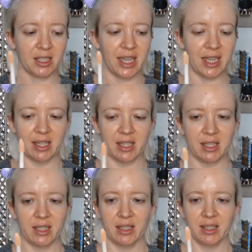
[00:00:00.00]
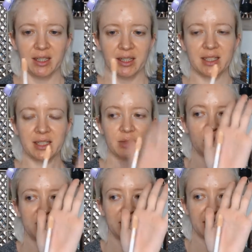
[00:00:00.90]
Like, this is
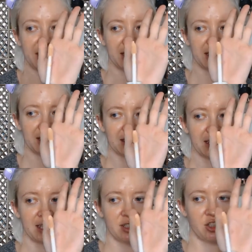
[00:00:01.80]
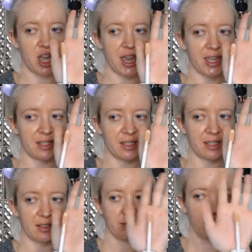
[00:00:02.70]
ridiculously giant.